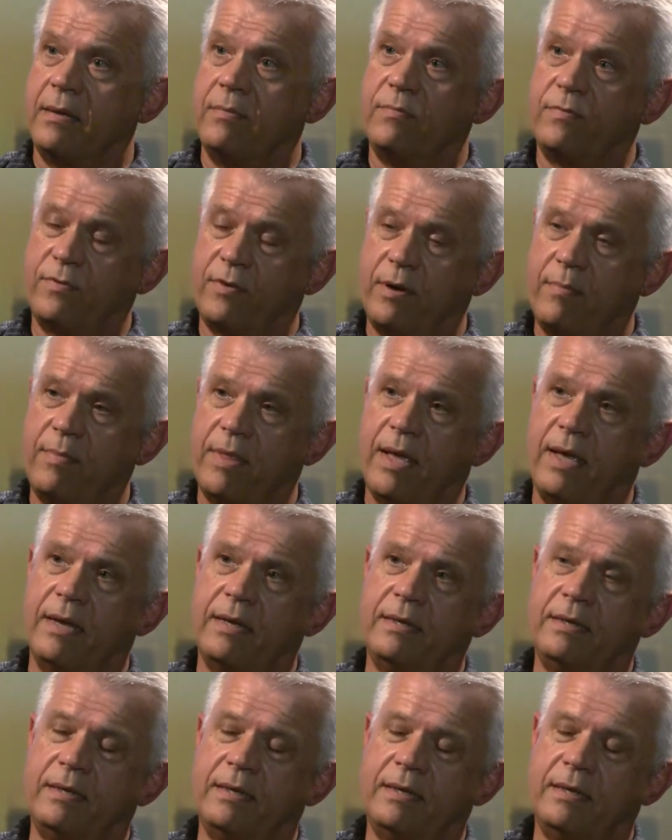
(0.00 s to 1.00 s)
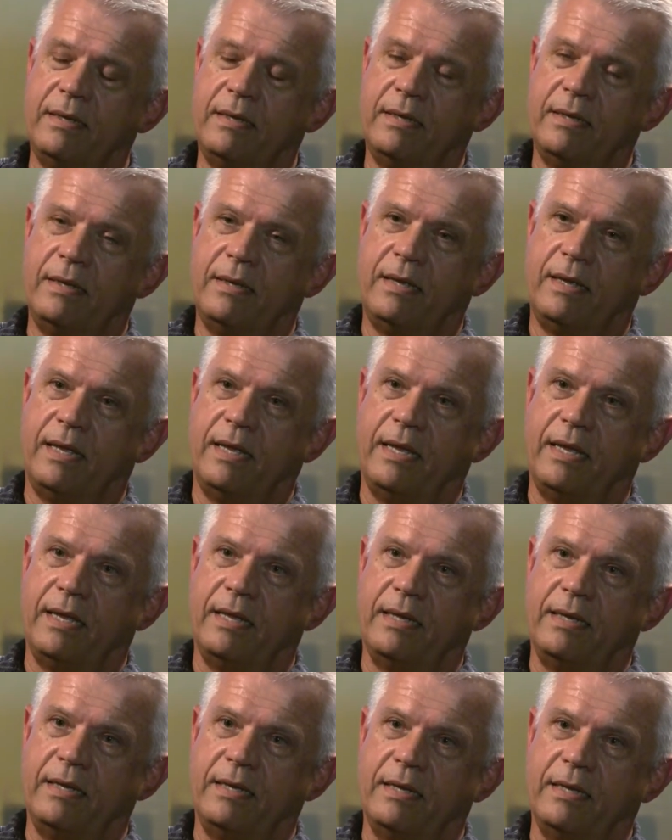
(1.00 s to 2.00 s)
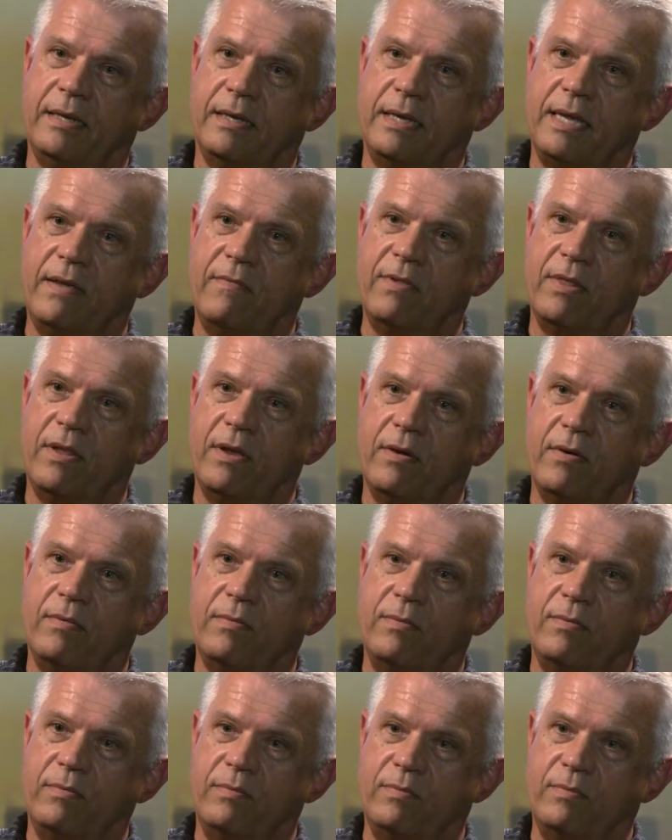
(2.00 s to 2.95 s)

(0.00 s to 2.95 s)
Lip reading: from that. And even though